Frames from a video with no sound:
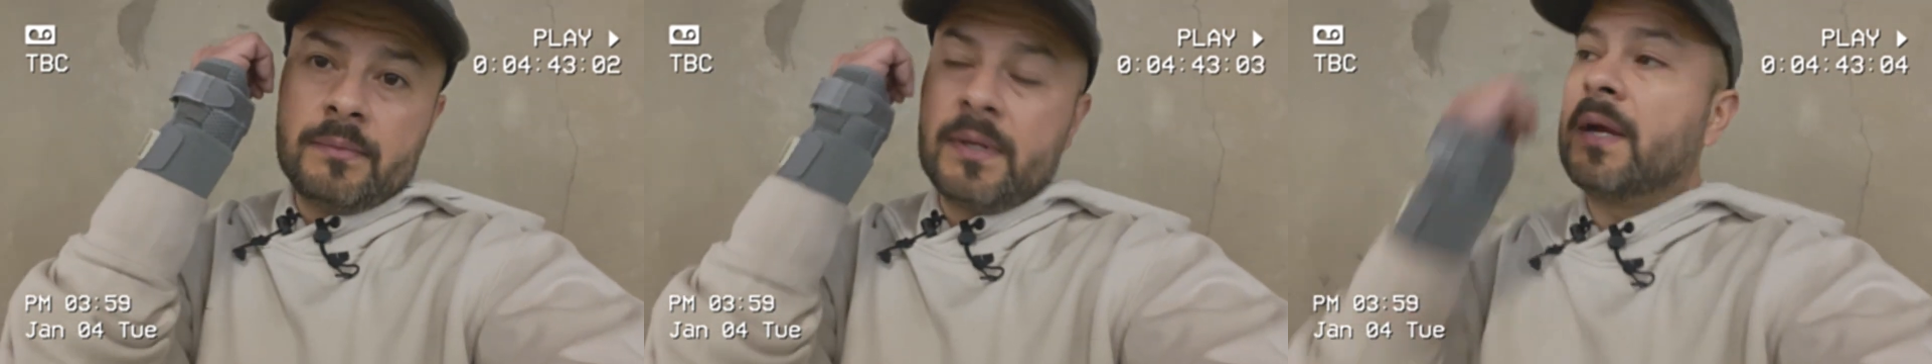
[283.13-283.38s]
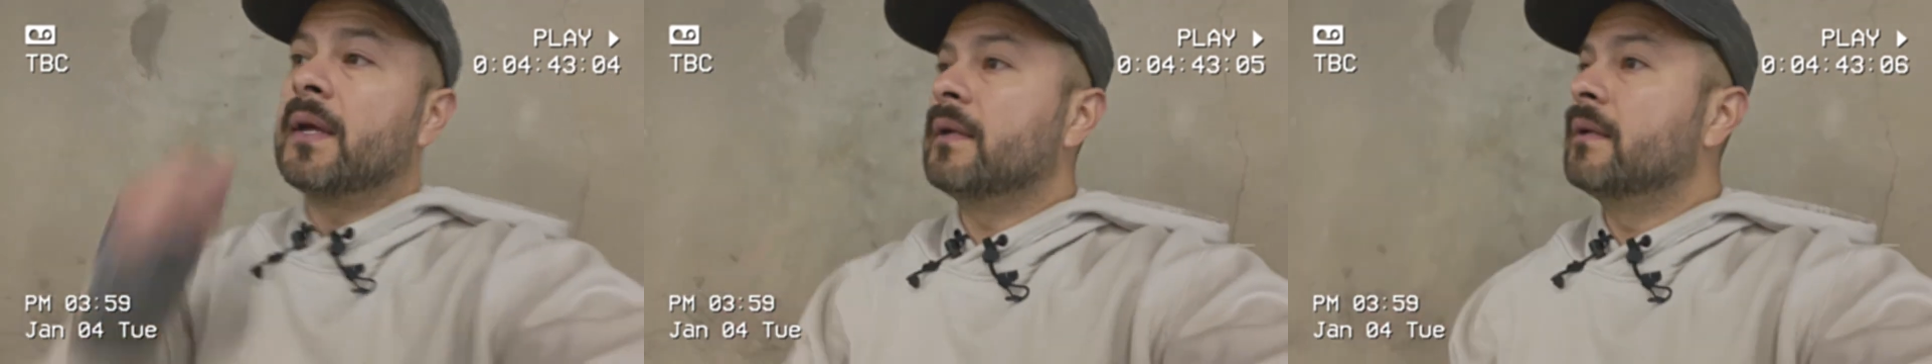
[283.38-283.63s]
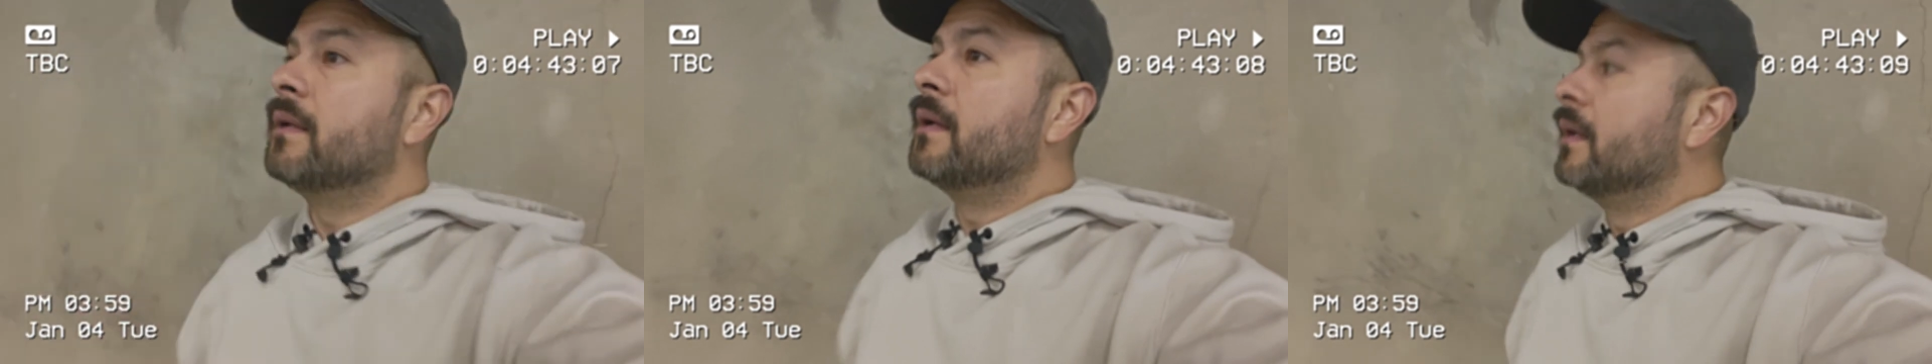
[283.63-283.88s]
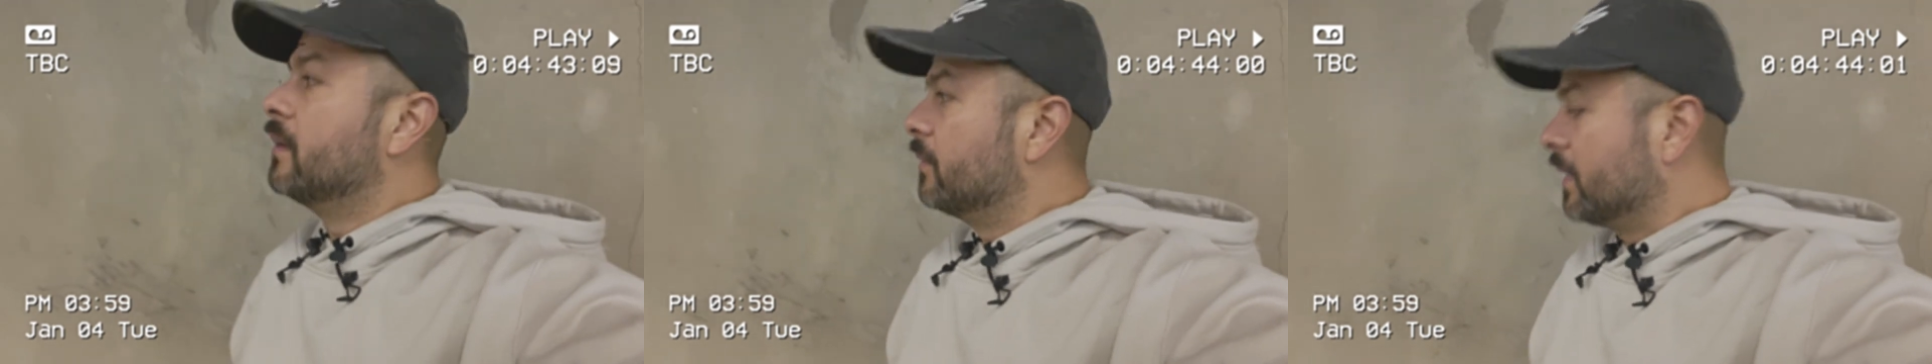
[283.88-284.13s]
But hey,
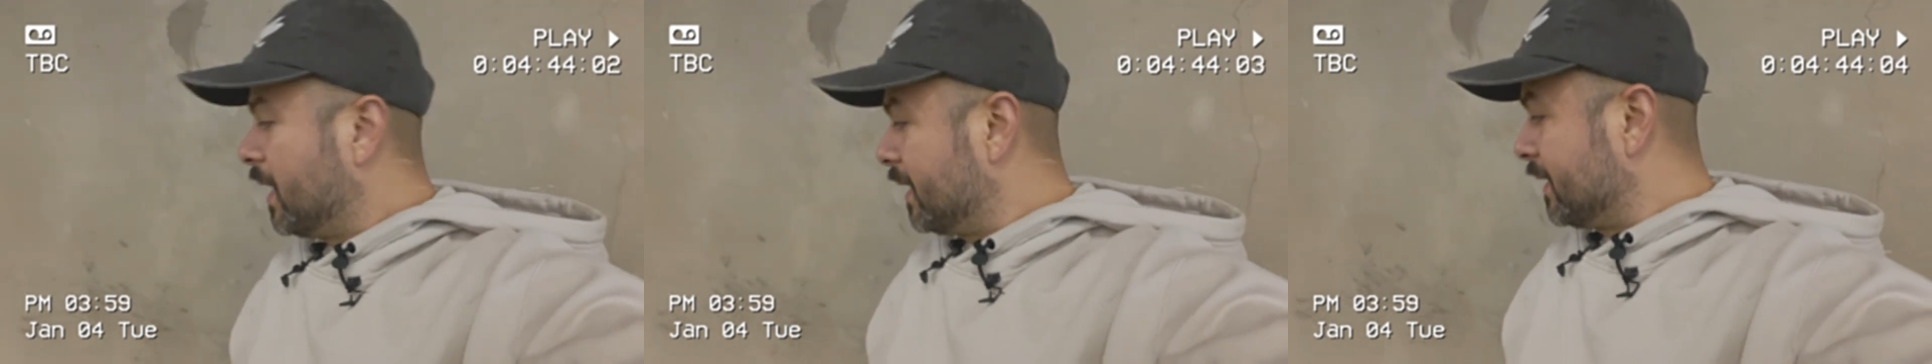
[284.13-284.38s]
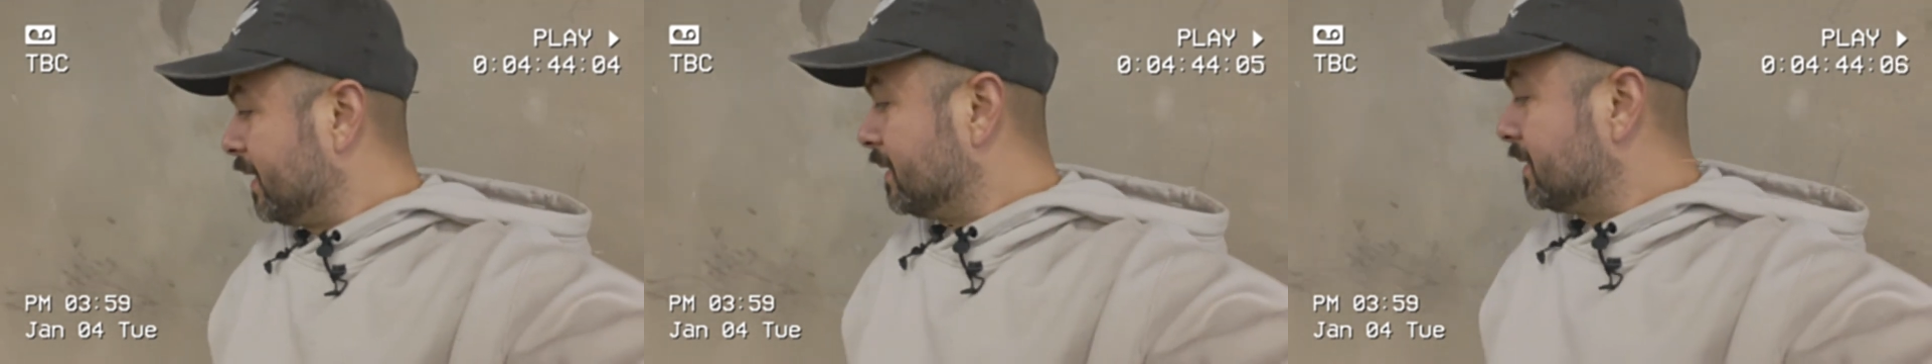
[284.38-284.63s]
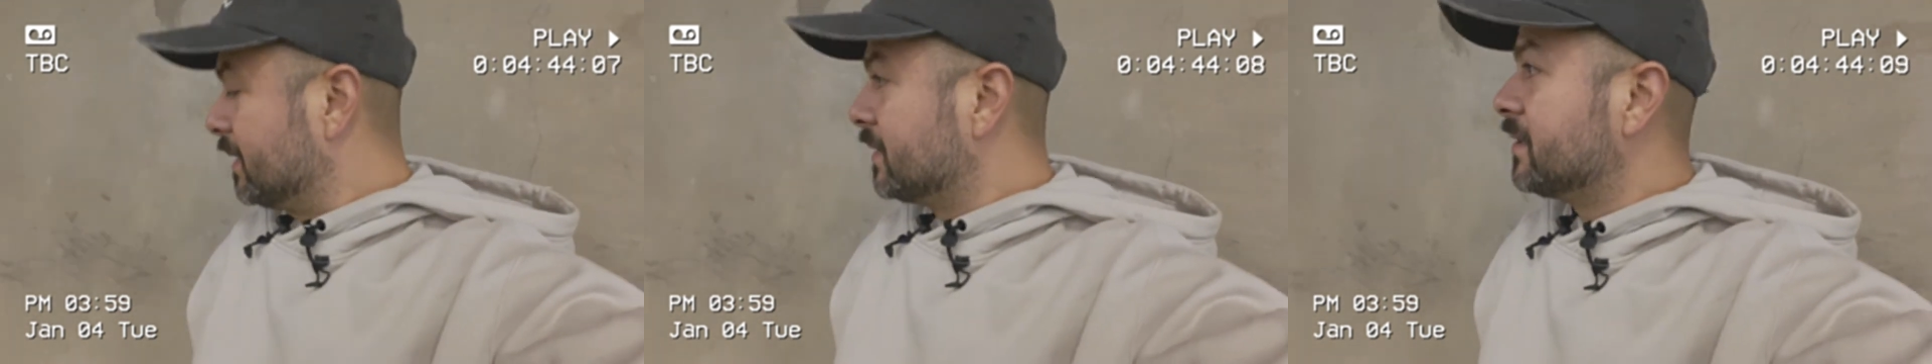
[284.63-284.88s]
we got to get into the